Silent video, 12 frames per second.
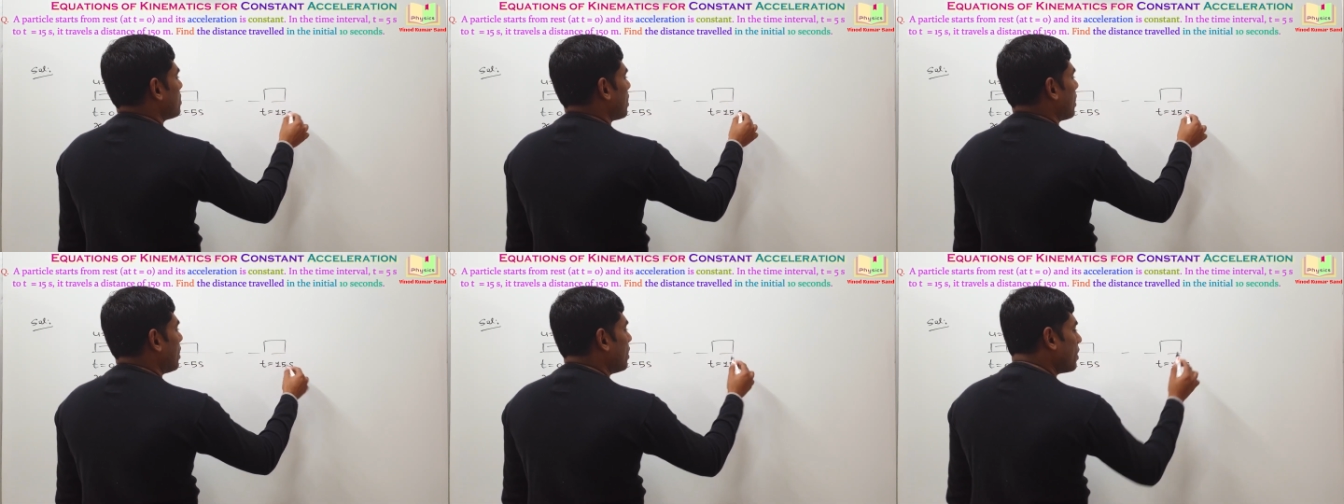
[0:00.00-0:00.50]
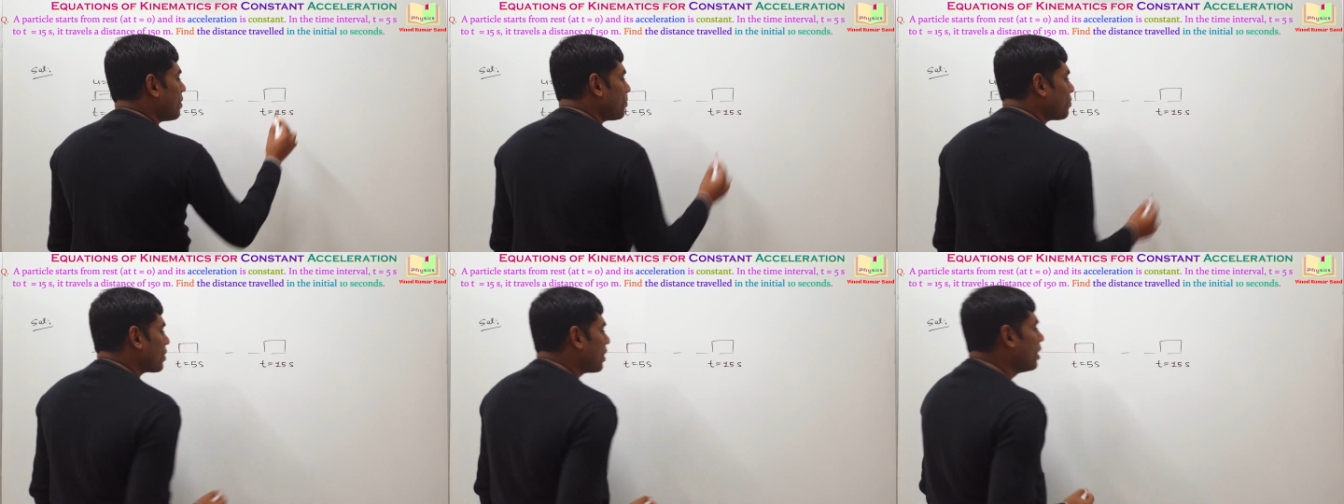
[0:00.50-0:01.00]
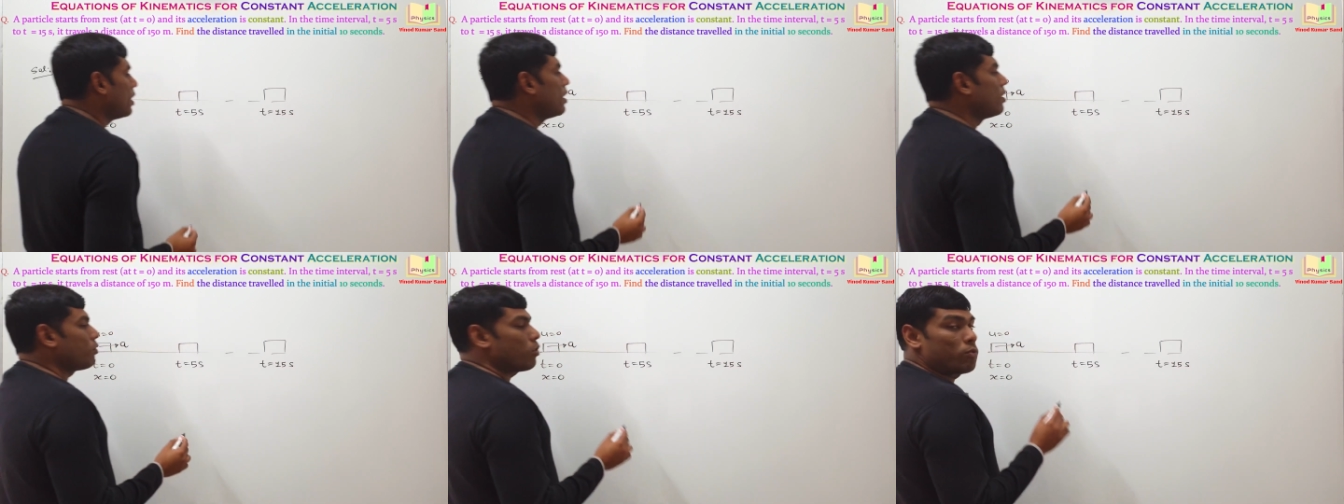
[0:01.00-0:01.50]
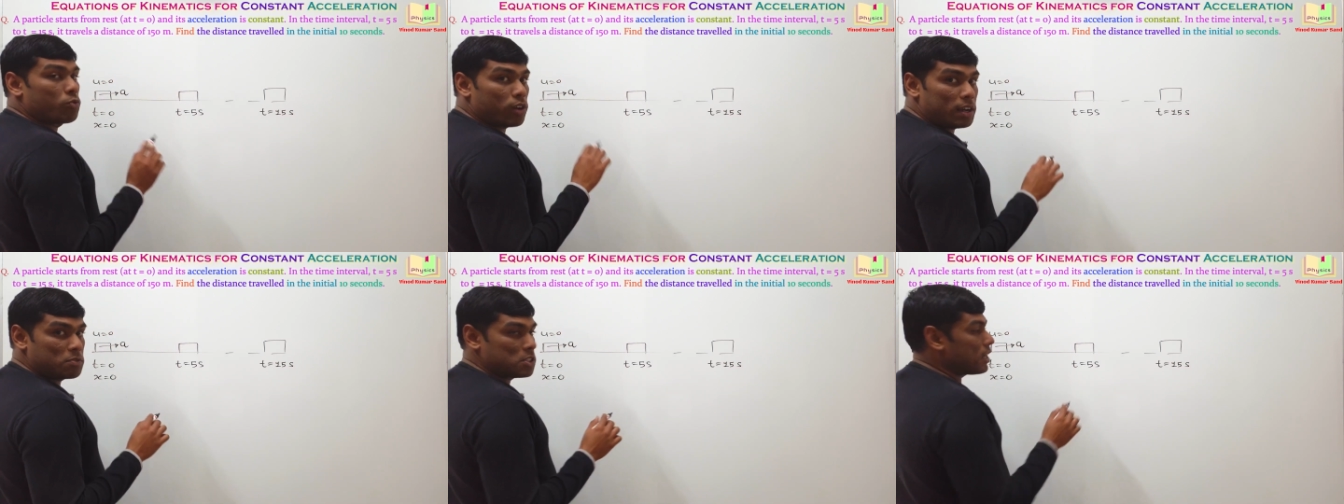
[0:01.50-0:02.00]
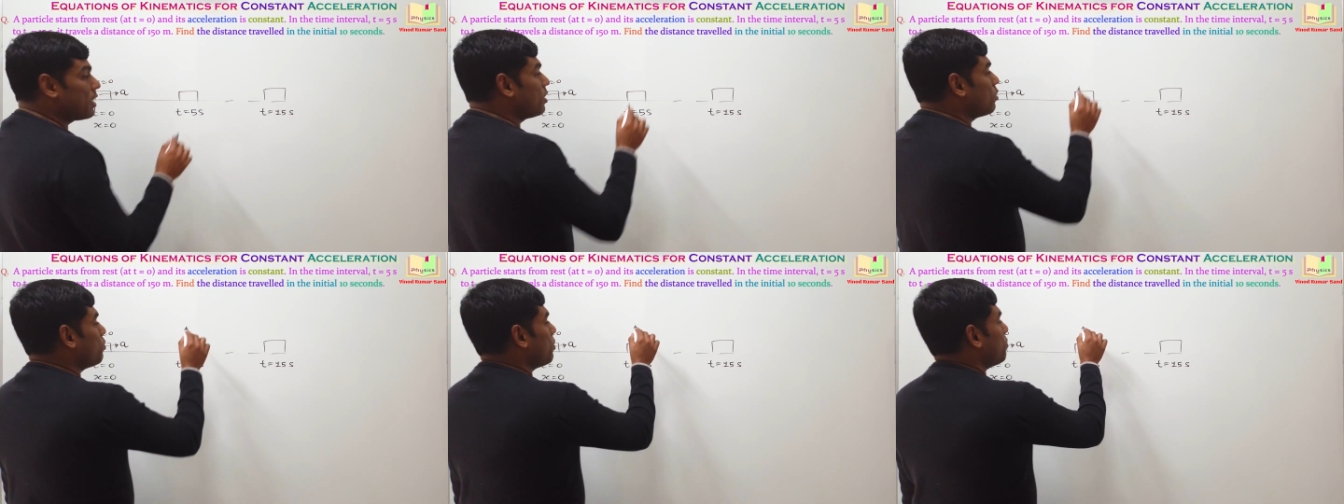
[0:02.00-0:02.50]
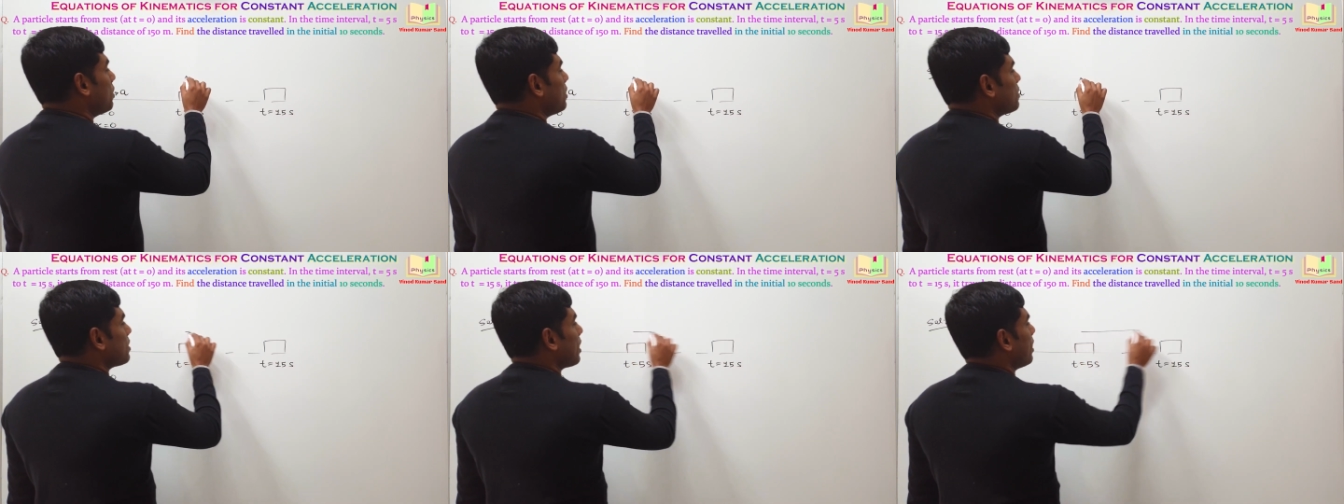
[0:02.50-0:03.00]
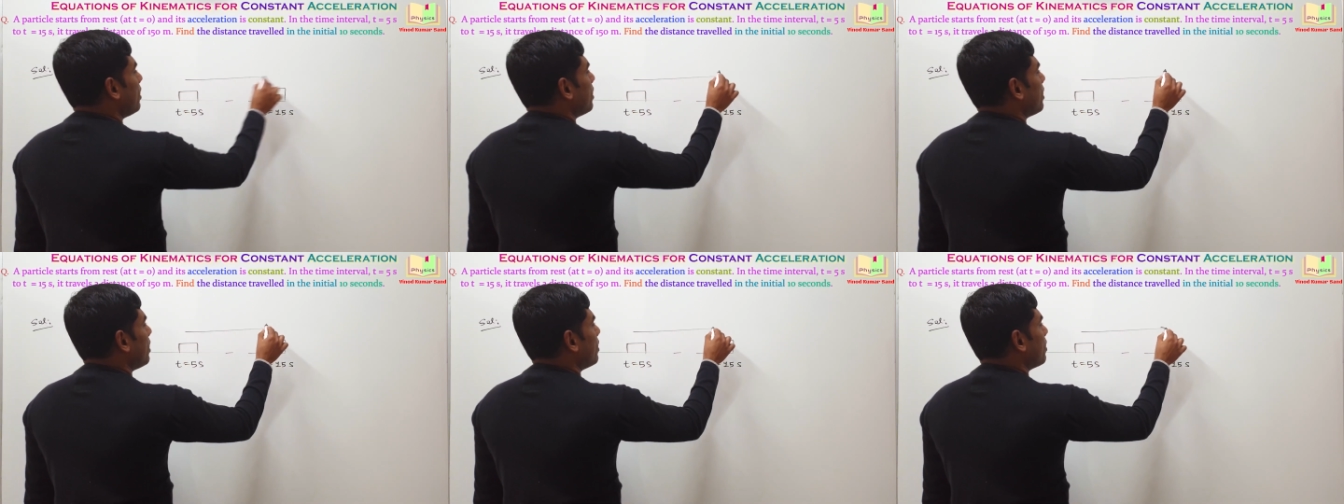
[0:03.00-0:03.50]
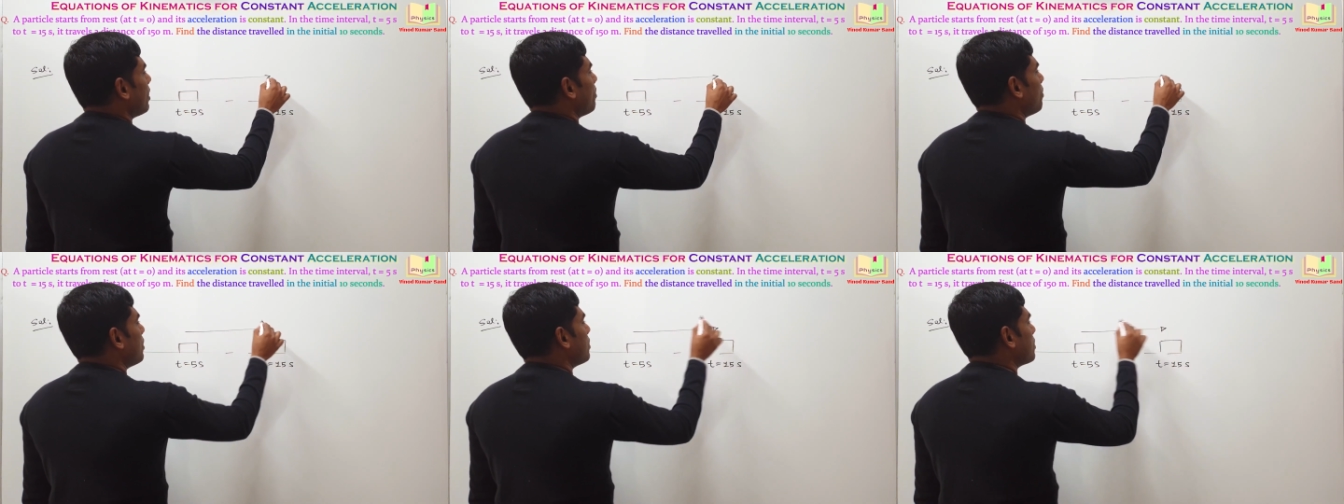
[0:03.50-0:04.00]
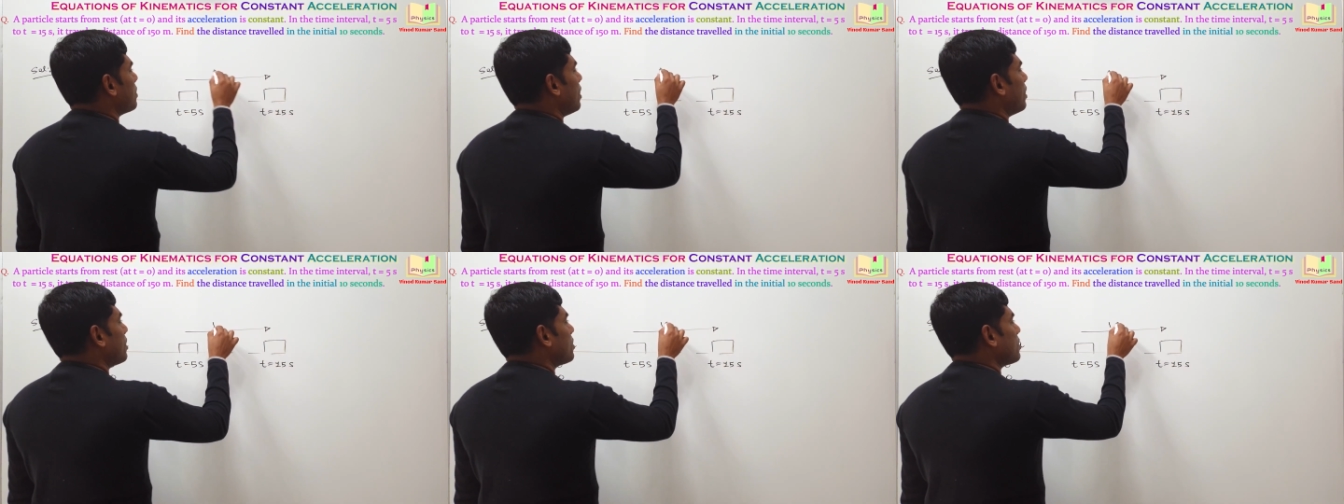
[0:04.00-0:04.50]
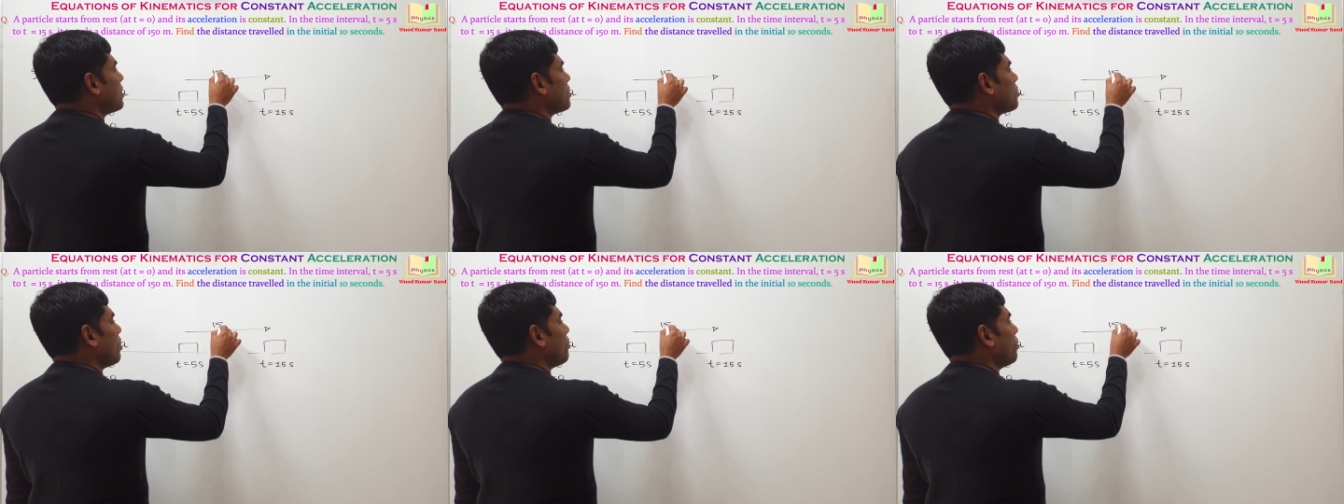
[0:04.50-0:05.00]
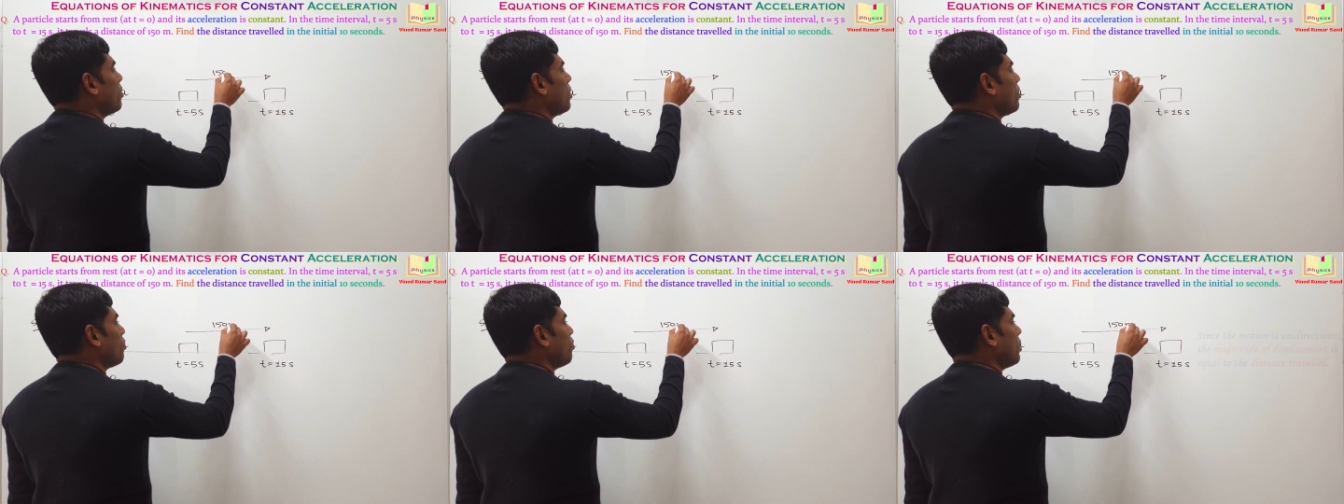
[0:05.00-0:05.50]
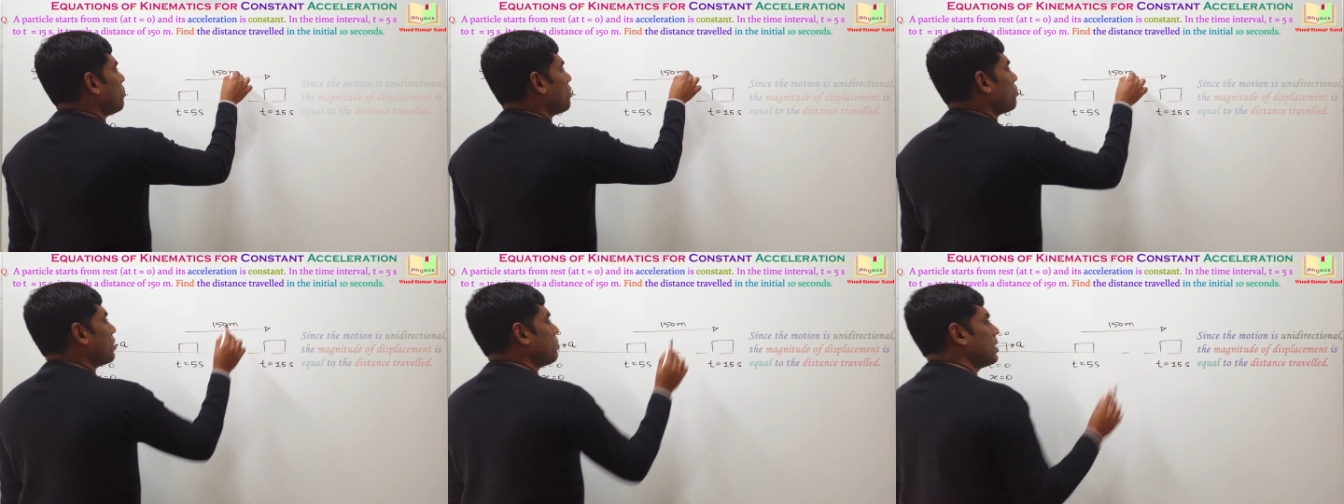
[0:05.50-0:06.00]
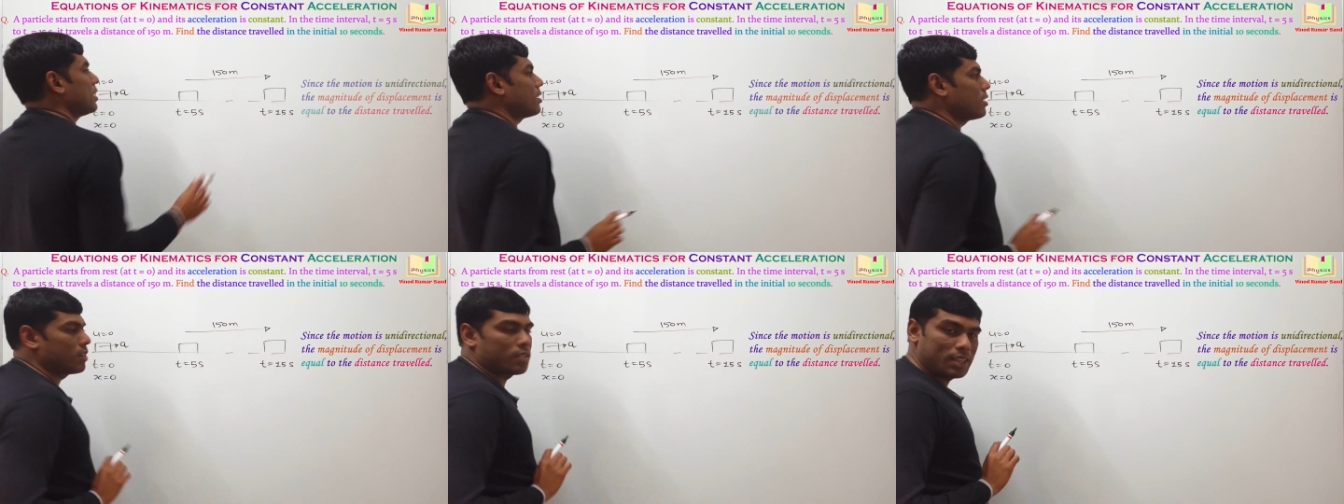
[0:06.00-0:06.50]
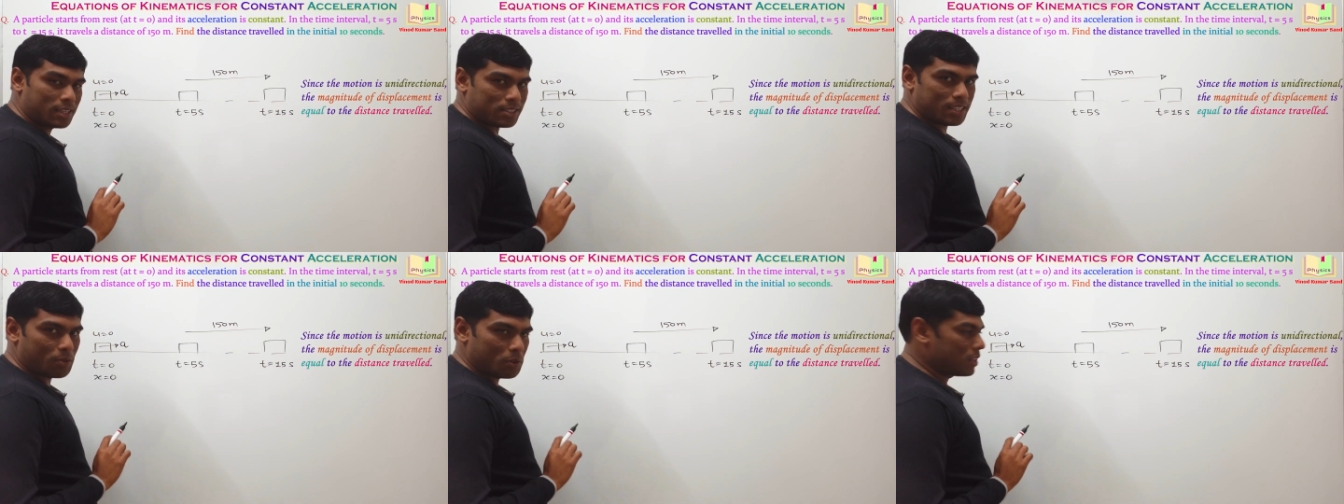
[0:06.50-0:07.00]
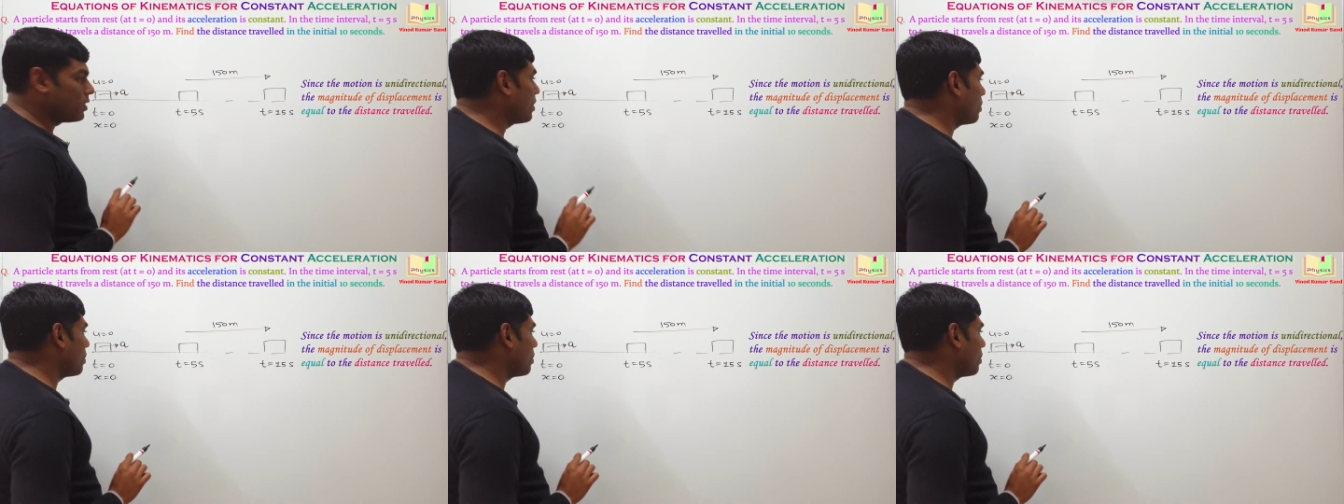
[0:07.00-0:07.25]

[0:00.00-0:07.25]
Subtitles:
second. From 5 second to 15 second, it travels a distance of 150 meter. That's given in the